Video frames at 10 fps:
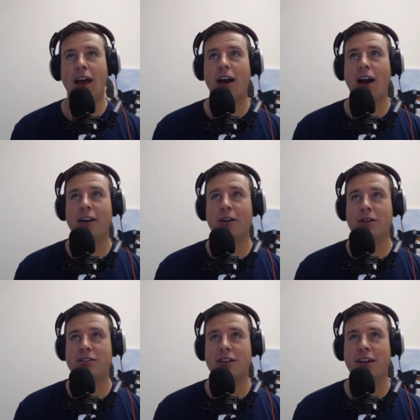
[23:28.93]
I
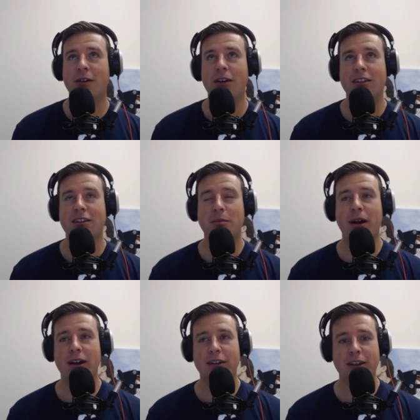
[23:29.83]
noticed that the
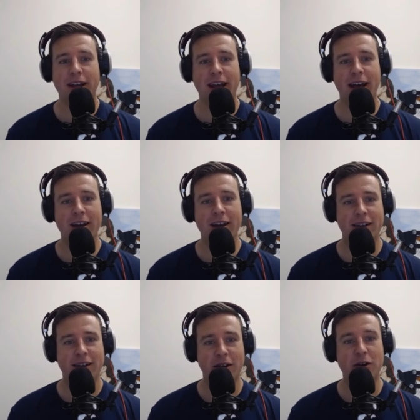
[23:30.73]
partner that he had
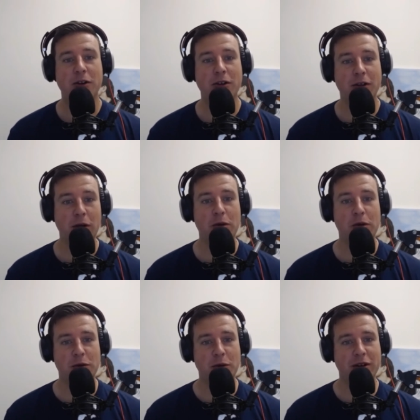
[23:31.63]
or uh, who he
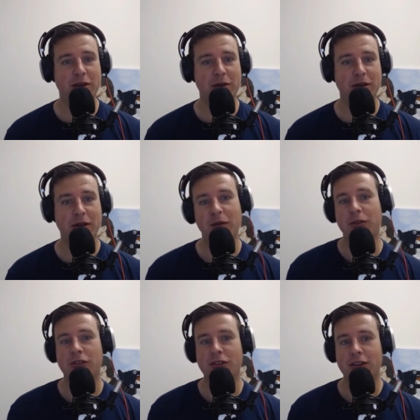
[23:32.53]
was working with on
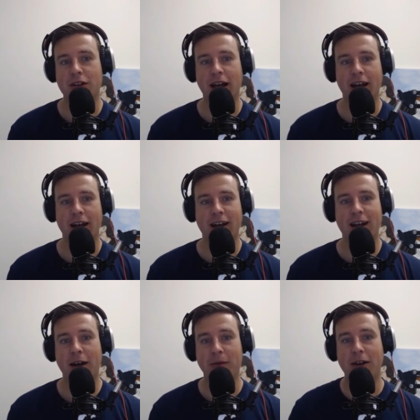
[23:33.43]
was uh,
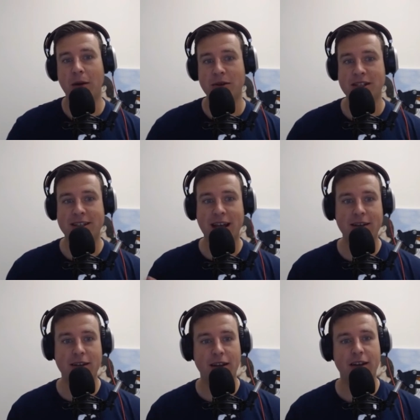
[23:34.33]
almost
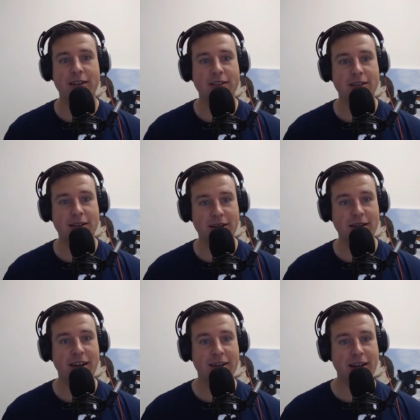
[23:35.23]
identical in
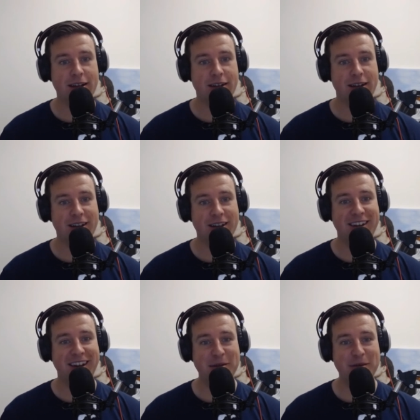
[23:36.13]
skill set to, to him.